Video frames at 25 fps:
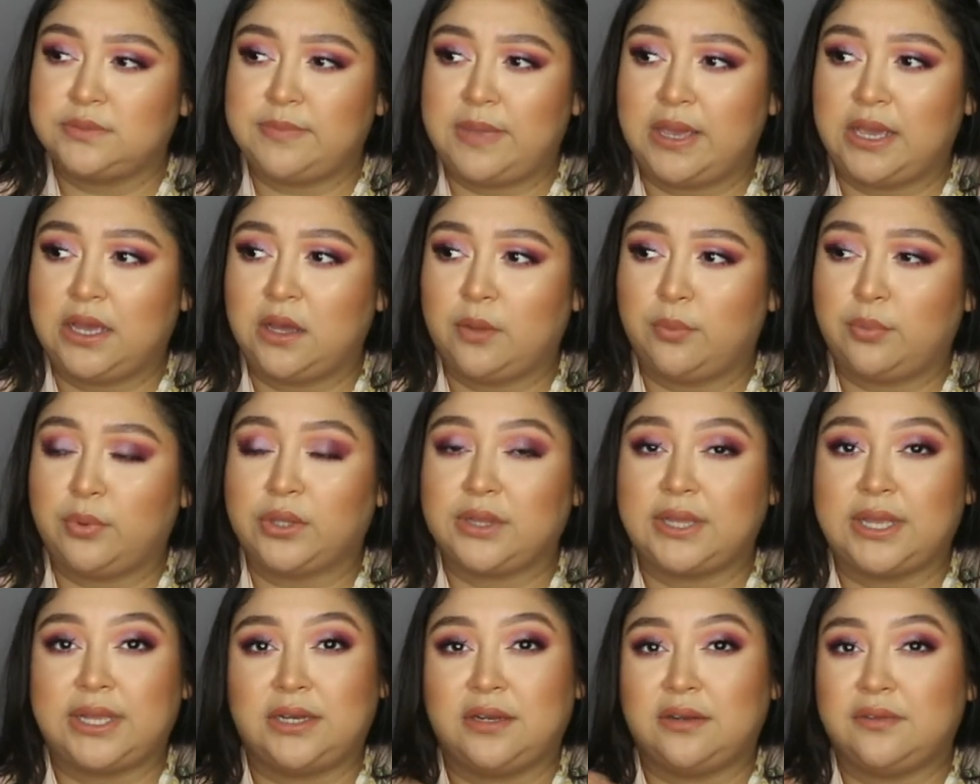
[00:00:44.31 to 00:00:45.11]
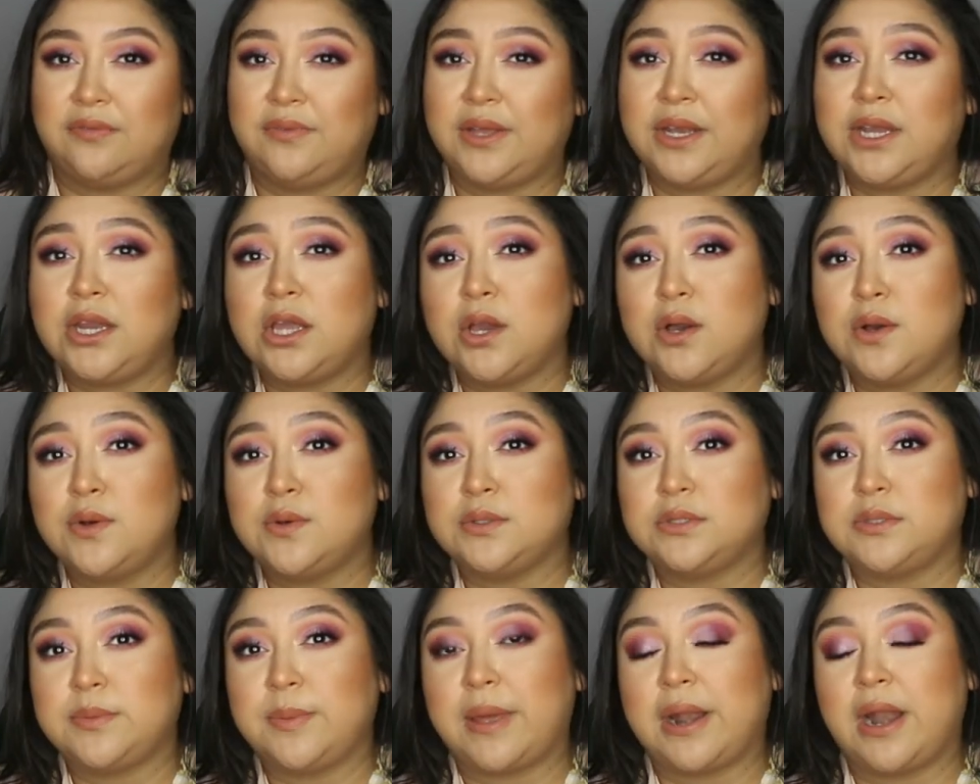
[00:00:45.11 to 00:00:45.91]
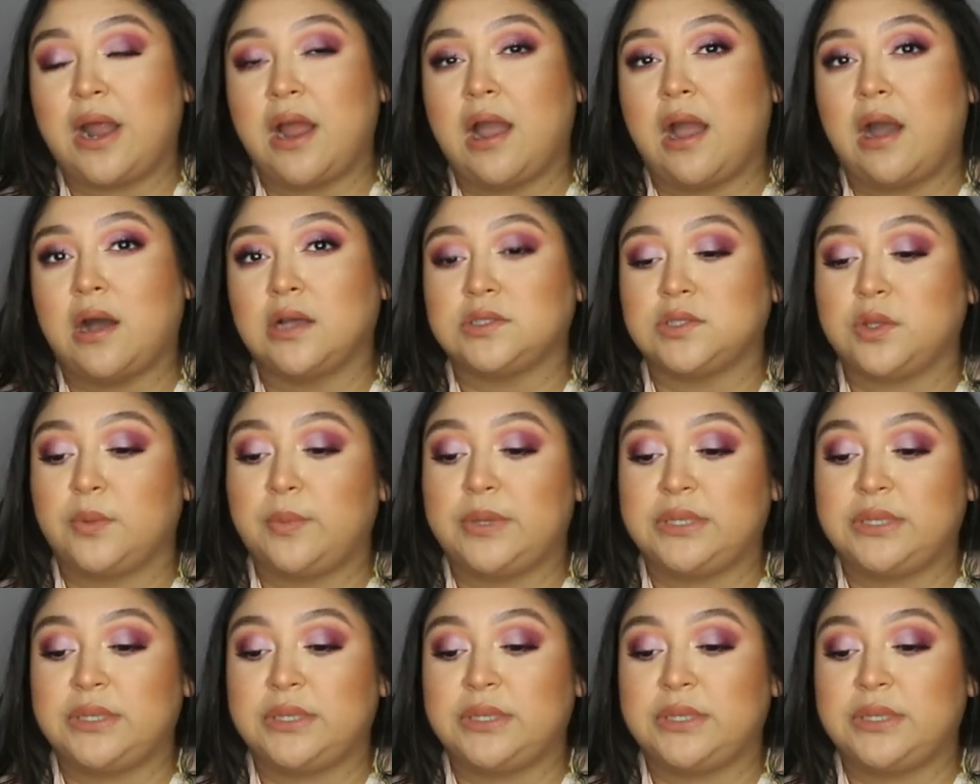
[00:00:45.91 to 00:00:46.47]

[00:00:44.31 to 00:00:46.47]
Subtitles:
makeup related videos, but I also